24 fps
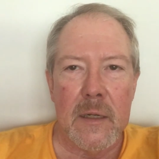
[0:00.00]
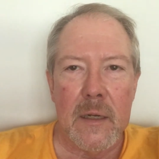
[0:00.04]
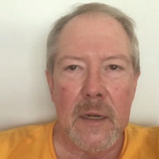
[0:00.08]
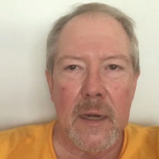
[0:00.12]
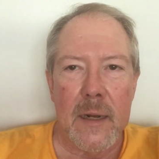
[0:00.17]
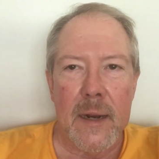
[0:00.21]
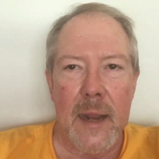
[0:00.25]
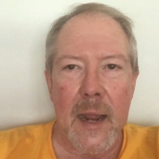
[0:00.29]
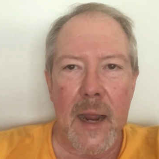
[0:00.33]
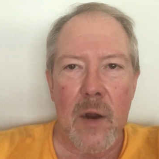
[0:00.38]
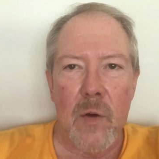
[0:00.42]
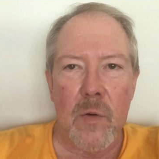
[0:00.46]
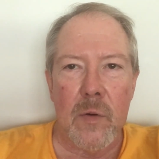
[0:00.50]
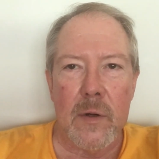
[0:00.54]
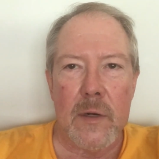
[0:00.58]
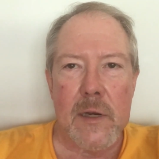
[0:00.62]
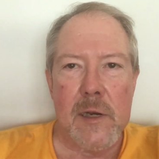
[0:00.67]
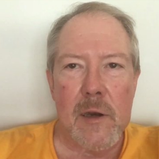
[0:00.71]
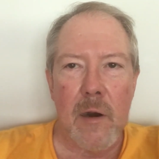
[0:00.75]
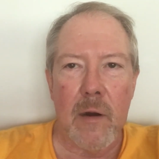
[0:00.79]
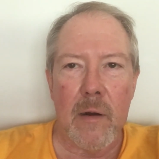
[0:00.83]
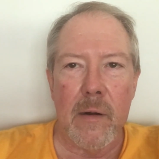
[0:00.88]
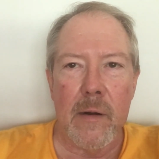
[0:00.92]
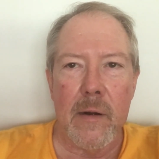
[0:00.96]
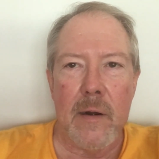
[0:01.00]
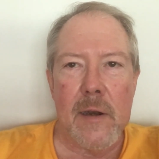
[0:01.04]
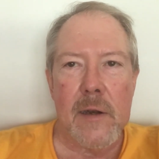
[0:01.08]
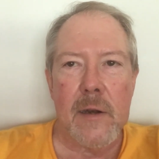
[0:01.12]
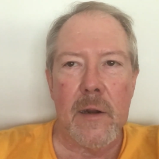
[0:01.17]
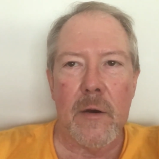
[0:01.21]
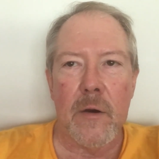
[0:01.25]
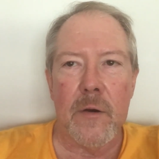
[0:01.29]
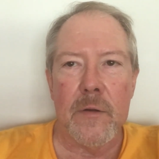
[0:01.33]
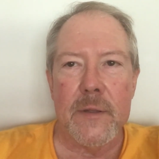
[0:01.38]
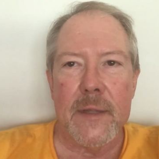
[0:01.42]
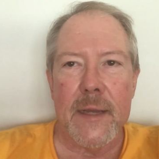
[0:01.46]
an hour charge
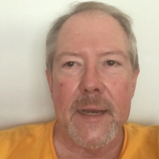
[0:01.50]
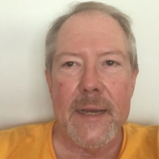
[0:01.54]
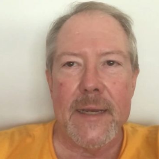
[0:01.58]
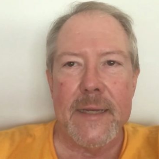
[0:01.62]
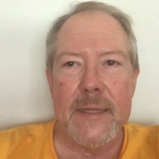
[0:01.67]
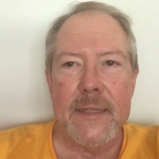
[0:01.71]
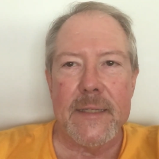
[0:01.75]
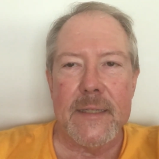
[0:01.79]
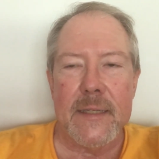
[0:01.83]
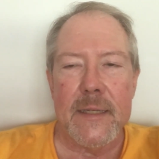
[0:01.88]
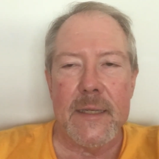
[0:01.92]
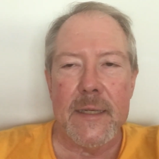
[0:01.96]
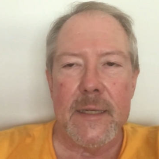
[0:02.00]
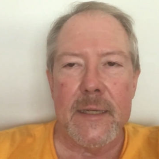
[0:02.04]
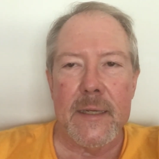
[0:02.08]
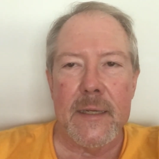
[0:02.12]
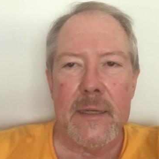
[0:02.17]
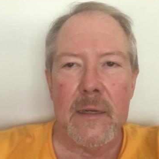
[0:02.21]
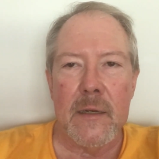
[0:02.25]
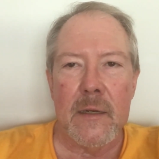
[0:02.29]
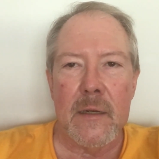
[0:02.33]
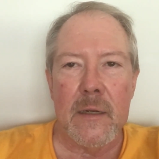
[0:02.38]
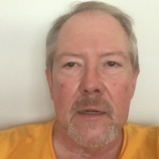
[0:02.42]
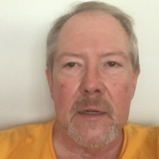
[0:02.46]
on the AC,